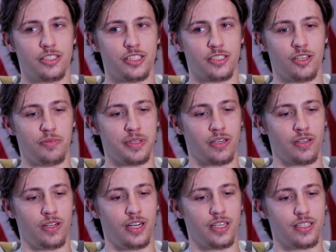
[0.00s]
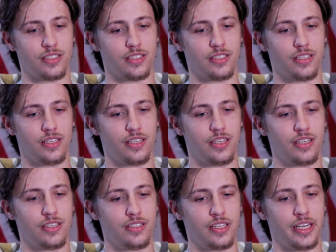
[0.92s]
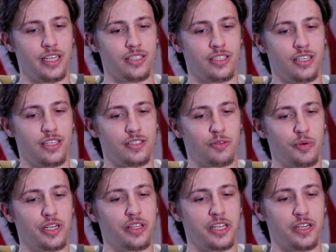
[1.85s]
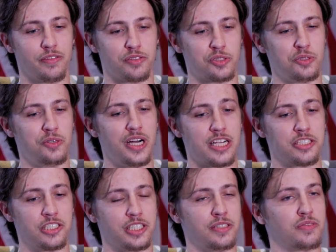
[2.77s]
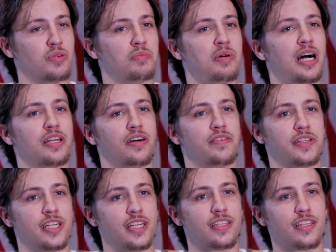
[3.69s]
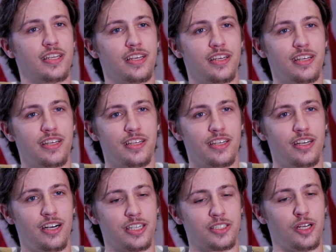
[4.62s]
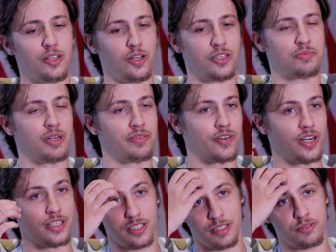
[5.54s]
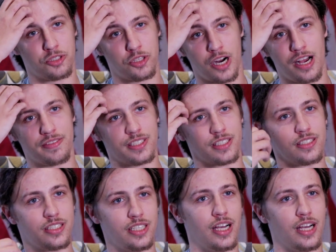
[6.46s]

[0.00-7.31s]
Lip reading: She's helped me out a lot. And weirdly enough, school actually keeps my mind off that because I lost my friend who was driving.